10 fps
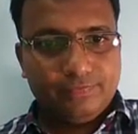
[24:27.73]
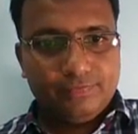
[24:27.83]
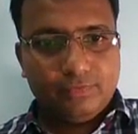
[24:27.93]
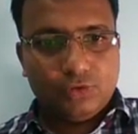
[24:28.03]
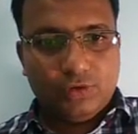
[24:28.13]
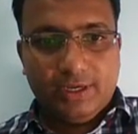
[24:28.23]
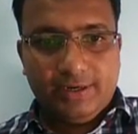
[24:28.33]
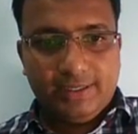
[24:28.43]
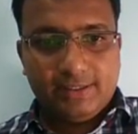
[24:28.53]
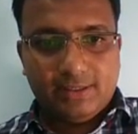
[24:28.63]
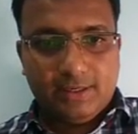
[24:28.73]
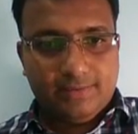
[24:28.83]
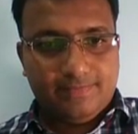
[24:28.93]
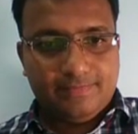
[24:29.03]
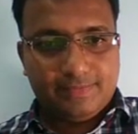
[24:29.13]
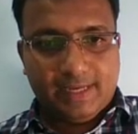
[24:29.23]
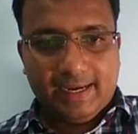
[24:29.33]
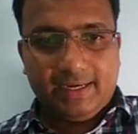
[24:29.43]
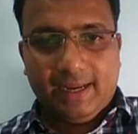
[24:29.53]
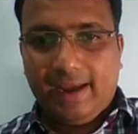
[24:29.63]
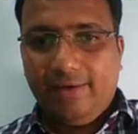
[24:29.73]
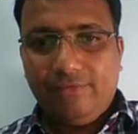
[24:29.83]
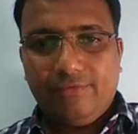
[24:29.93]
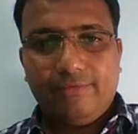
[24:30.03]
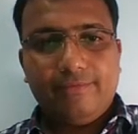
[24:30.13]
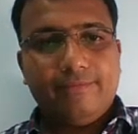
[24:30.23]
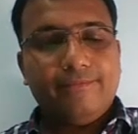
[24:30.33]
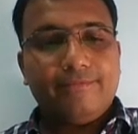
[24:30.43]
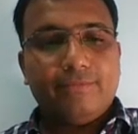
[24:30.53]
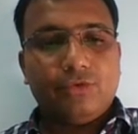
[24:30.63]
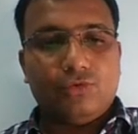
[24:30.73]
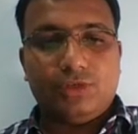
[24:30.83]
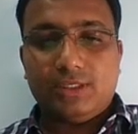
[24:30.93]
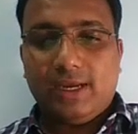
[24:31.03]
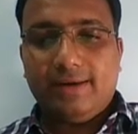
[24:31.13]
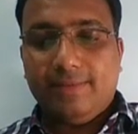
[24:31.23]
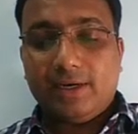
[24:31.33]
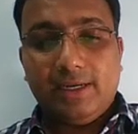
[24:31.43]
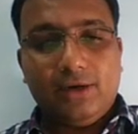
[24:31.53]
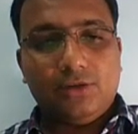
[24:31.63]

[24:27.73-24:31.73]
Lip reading: So here it is Snagit I have. So just I double click on the